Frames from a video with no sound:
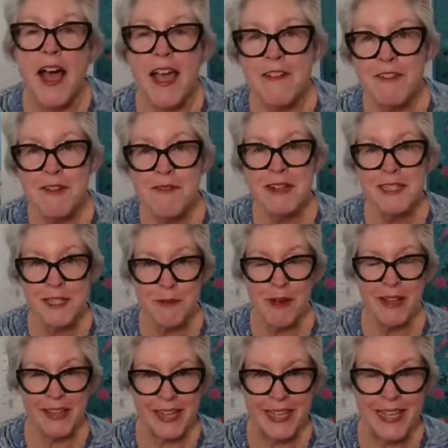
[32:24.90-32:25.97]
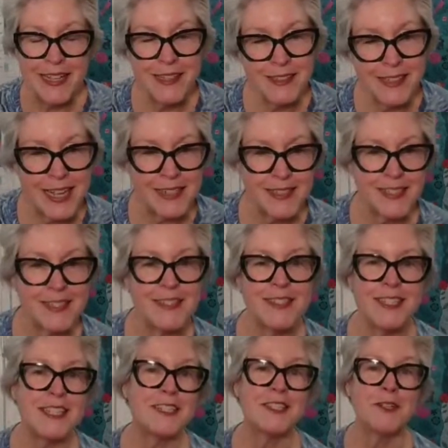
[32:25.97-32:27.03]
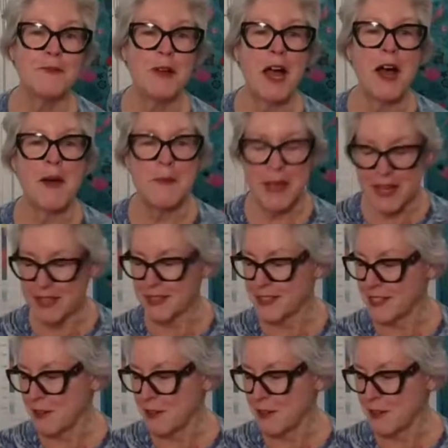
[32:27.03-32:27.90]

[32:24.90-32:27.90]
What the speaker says: every once in a while I can glance and see some comments,